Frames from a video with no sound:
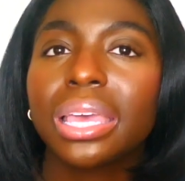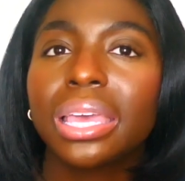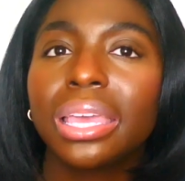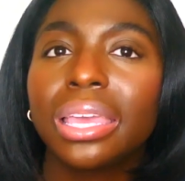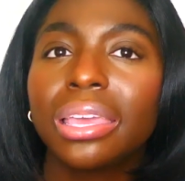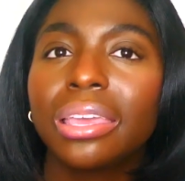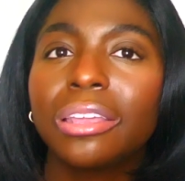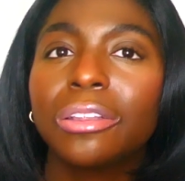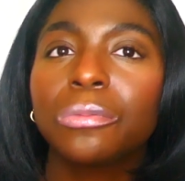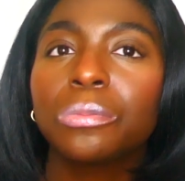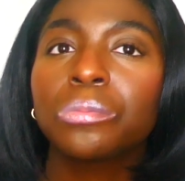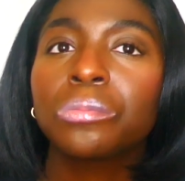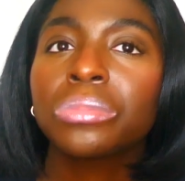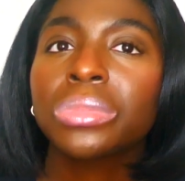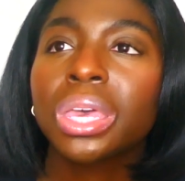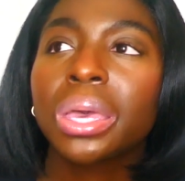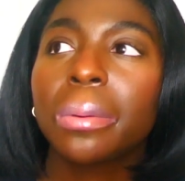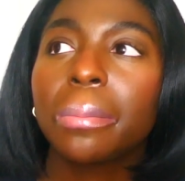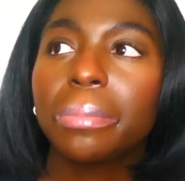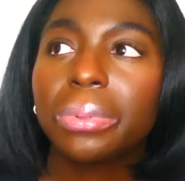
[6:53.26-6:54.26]
in
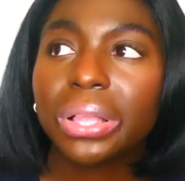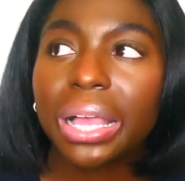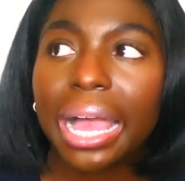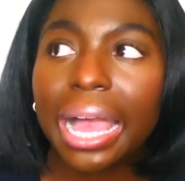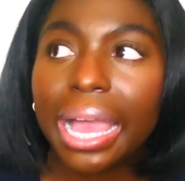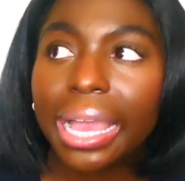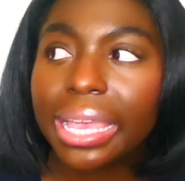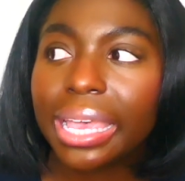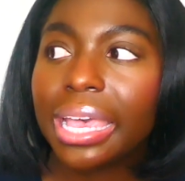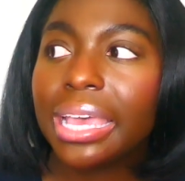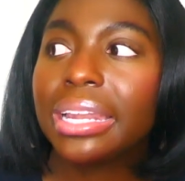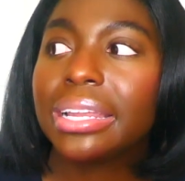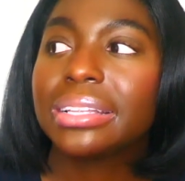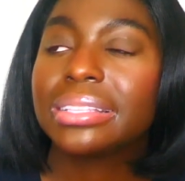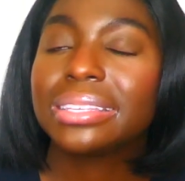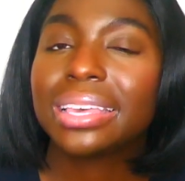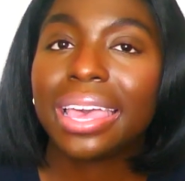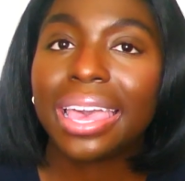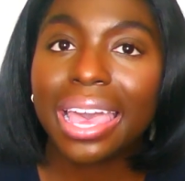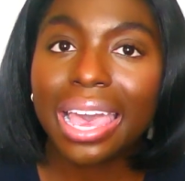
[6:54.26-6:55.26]
black and a
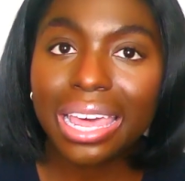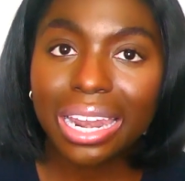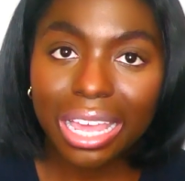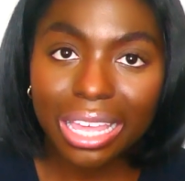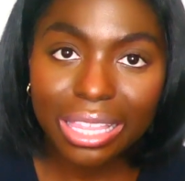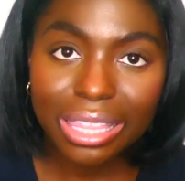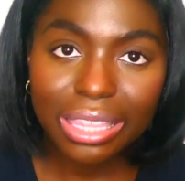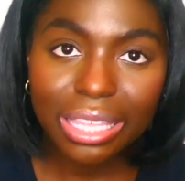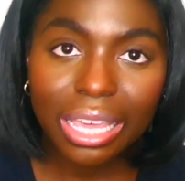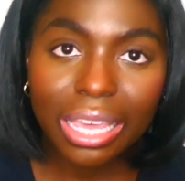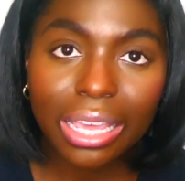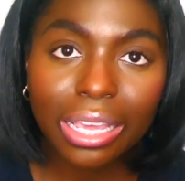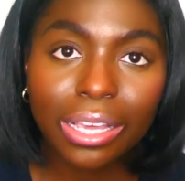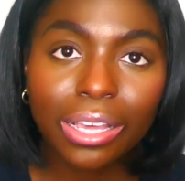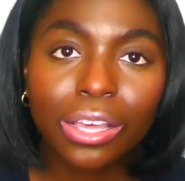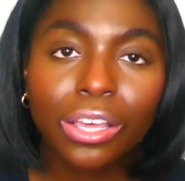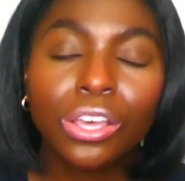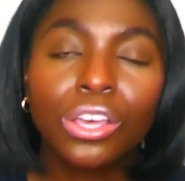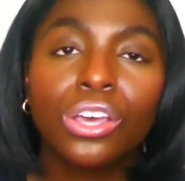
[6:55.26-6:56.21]
tan, I think.